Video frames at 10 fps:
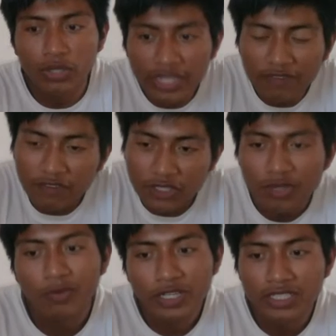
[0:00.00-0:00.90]
but yet for
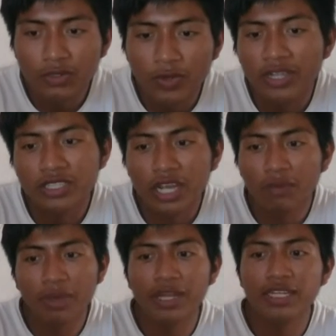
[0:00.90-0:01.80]
some reason when there's
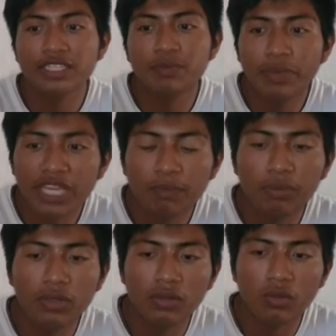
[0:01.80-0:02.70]
all badness
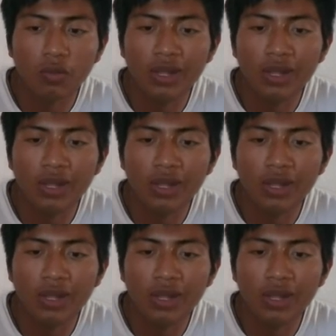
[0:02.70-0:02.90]
people